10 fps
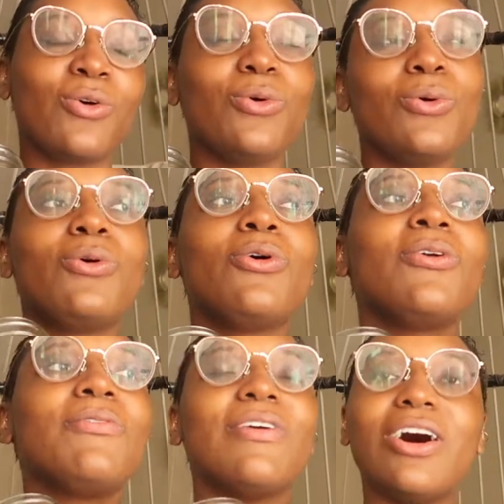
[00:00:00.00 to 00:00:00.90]

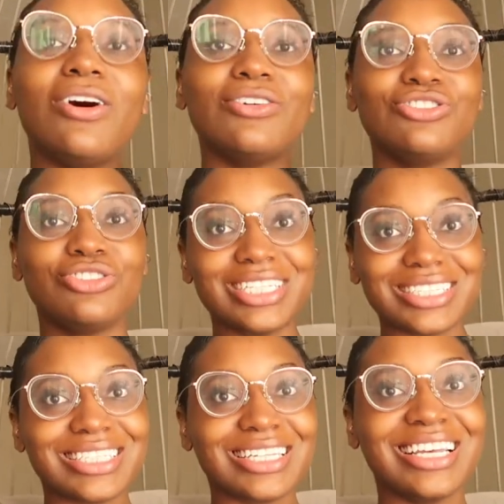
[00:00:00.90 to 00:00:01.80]
cool fall
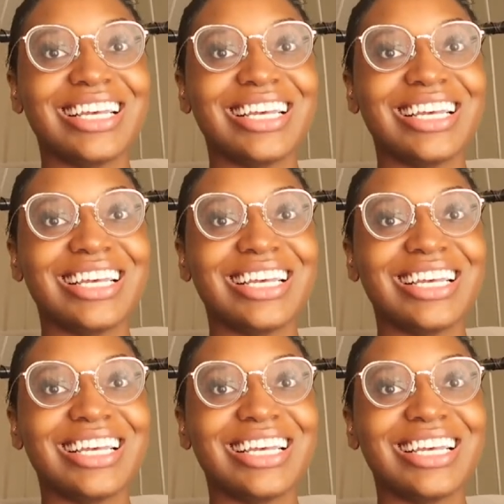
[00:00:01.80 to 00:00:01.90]
treat.